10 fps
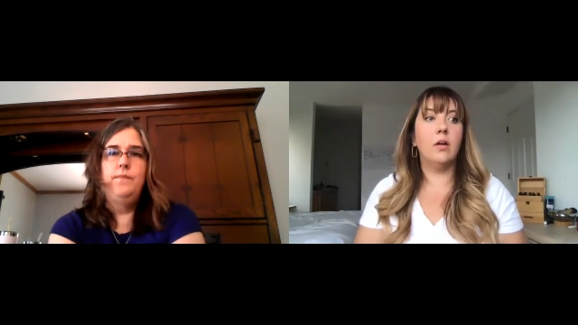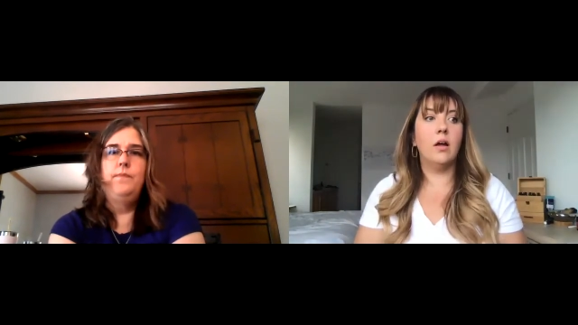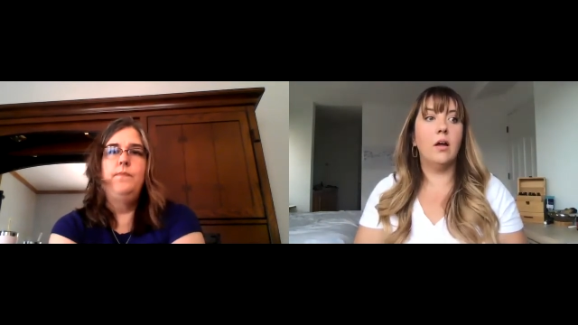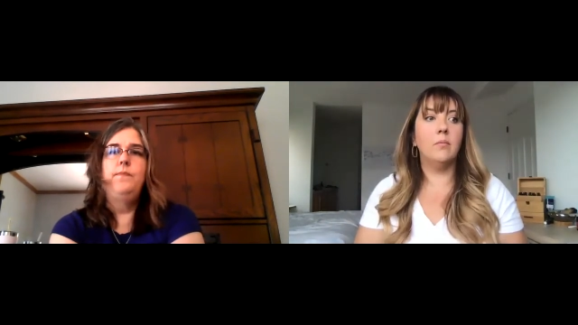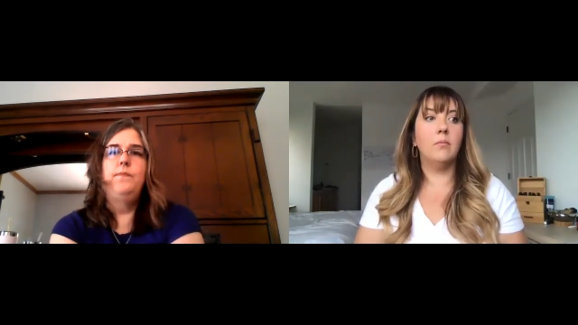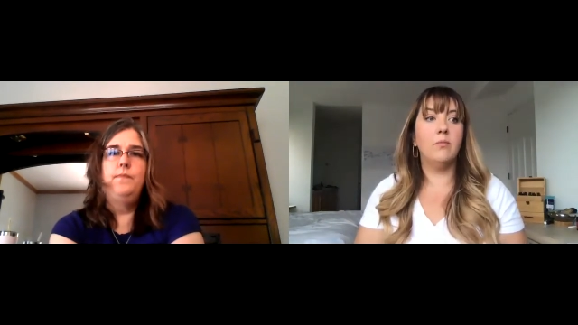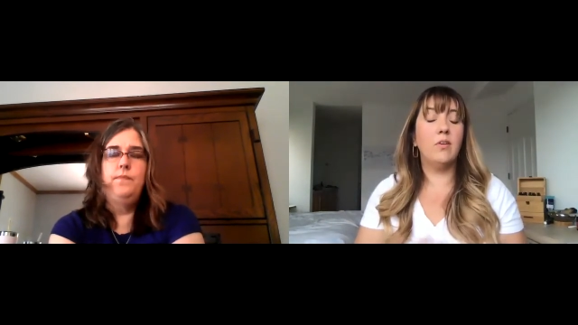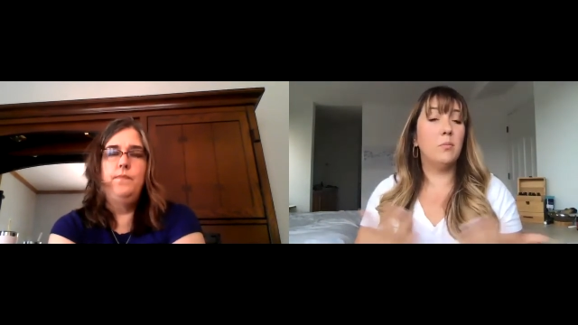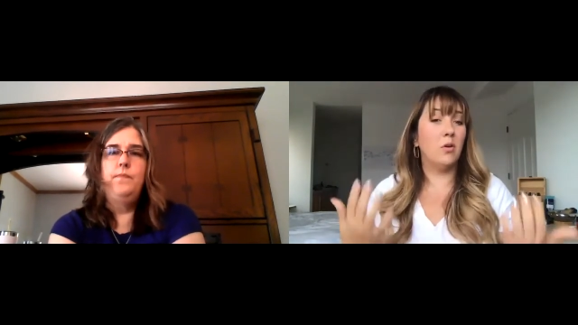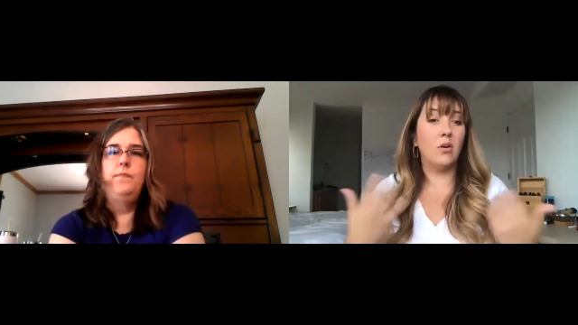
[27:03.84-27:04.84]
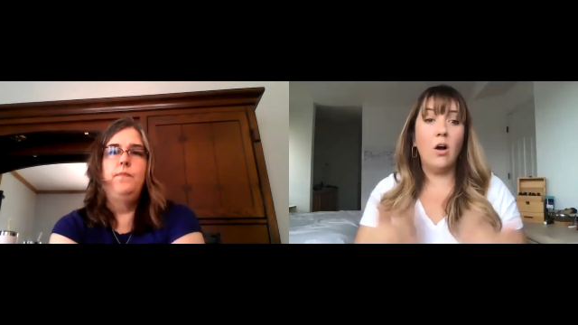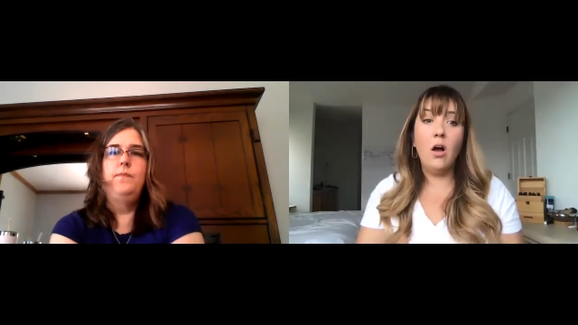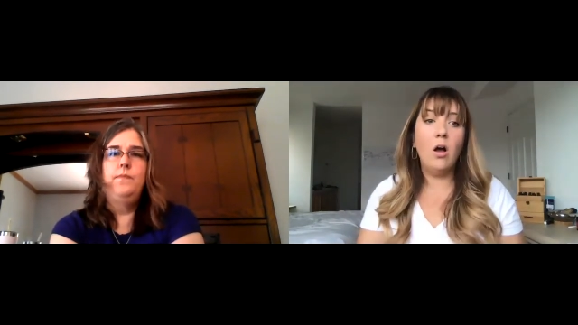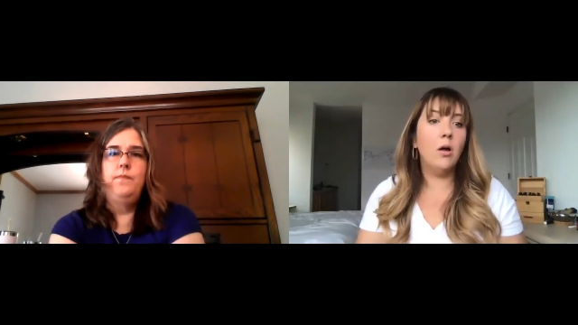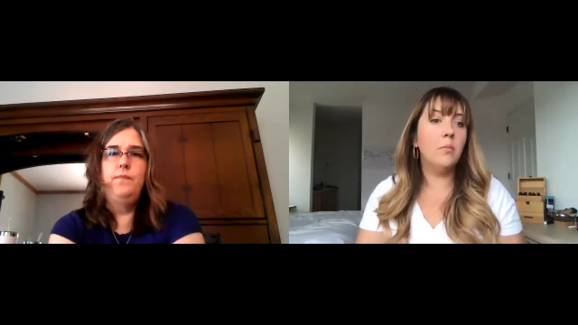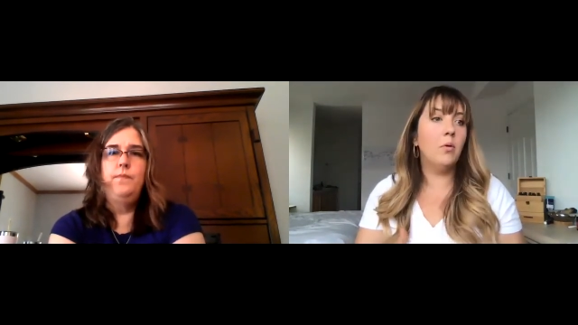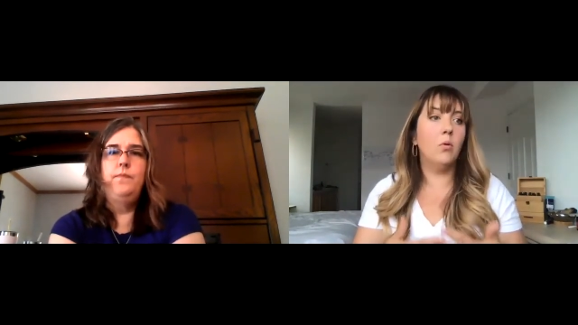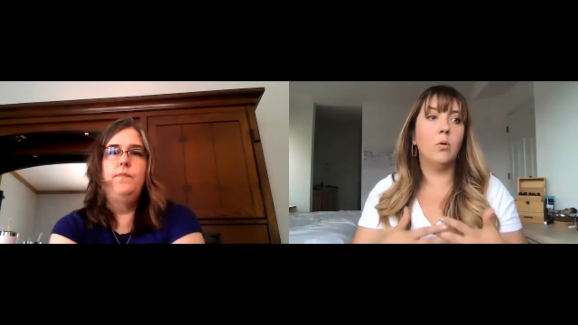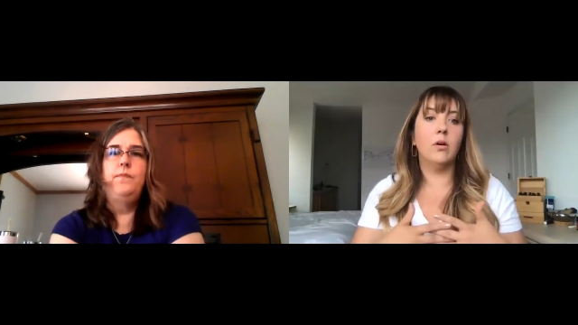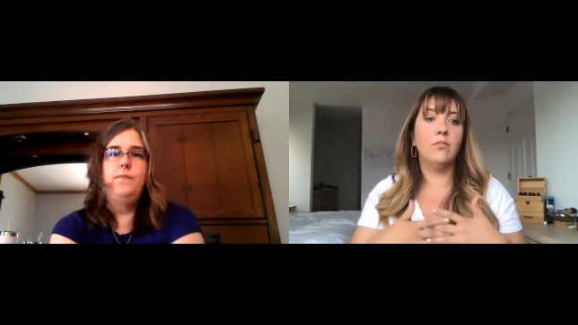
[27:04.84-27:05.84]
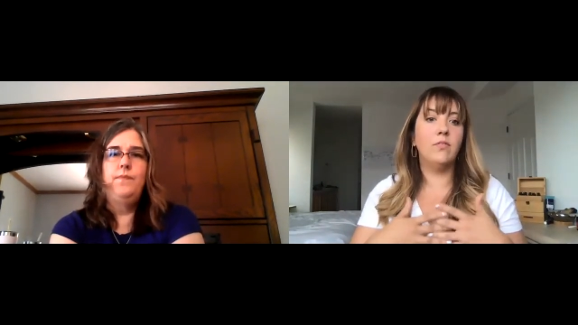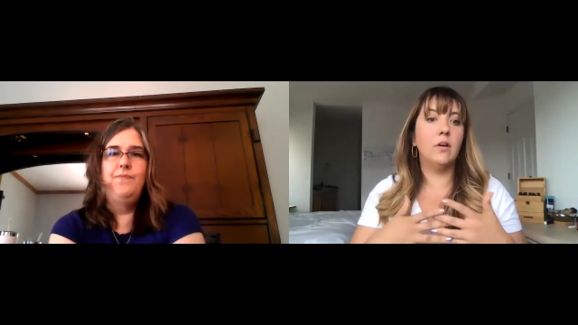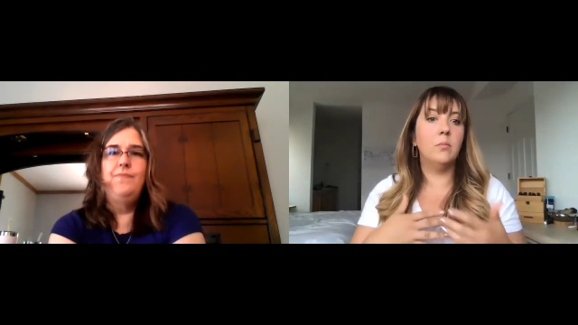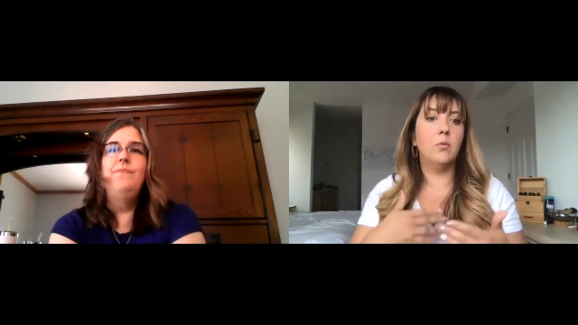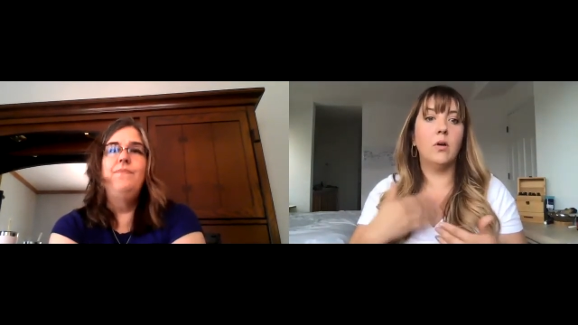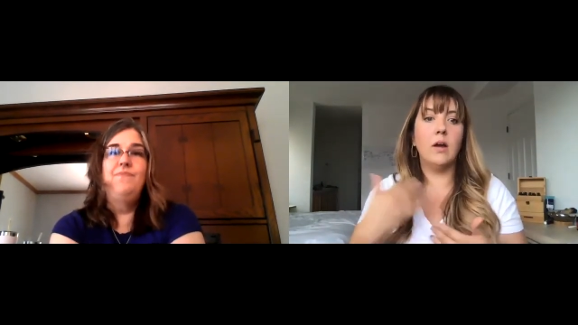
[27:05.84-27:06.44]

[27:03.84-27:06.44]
Speaker 1: um, feel more calm or feel more